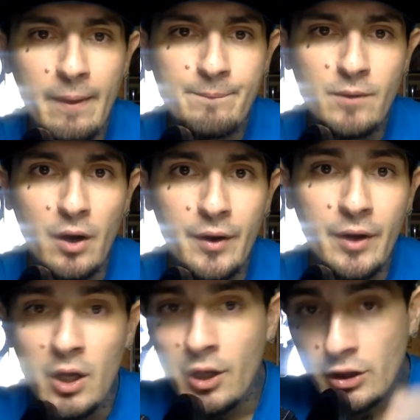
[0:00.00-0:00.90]
All right?
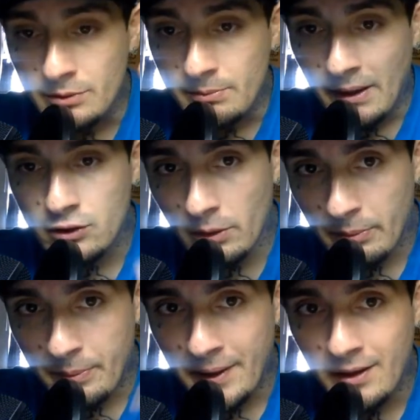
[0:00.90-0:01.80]
Because you better start
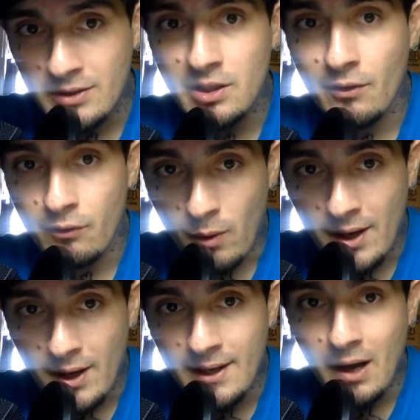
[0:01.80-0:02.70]
preparing yourself
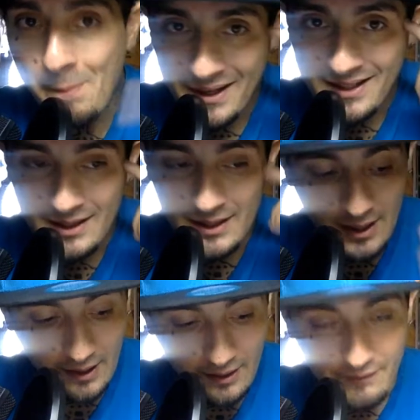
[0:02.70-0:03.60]
right now, mentally,
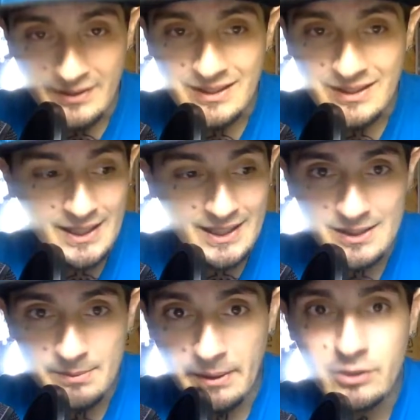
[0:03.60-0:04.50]
physically, and
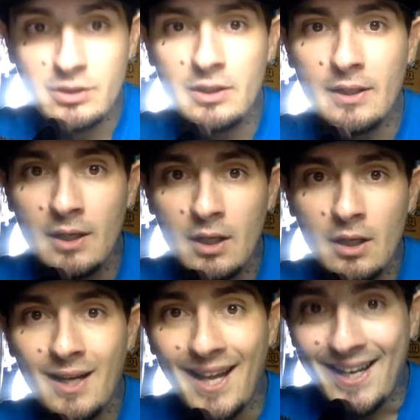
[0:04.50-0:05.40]
spiritually.
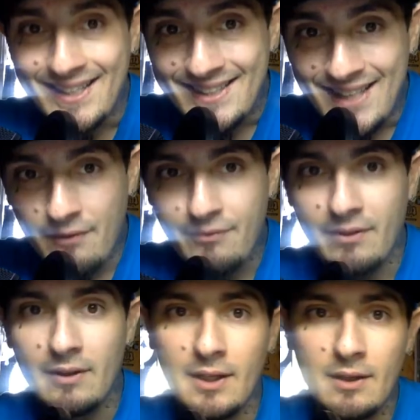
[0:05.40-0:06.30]
And
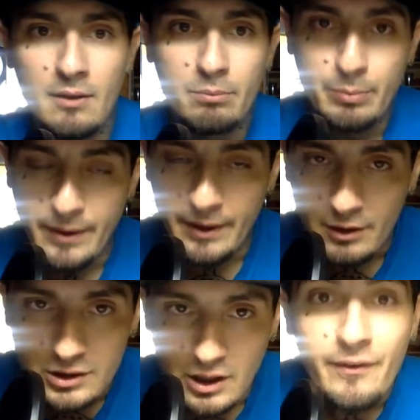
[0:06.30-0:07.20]
definitely prepare
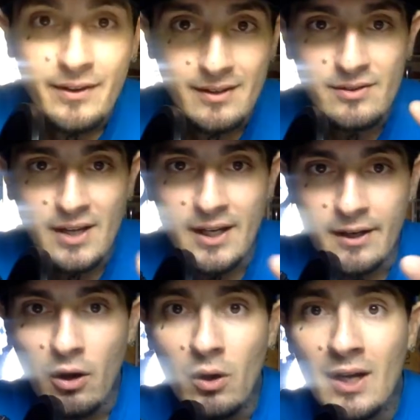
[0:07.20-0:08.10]
yourself to say
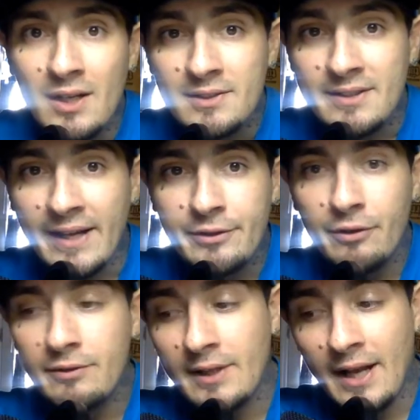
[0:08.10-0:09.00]
no. Stay
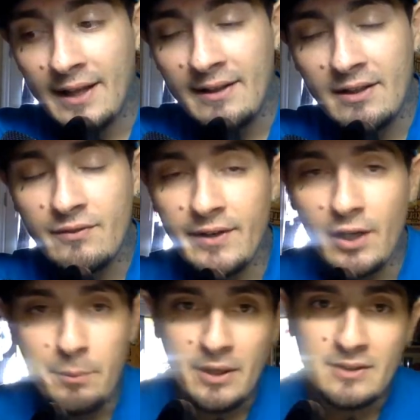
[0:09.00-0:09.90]
tuned to the end of this video
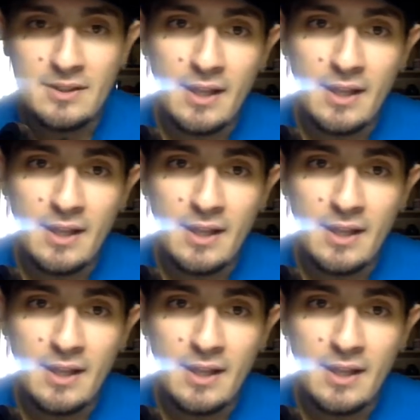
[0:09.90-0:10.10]
because at the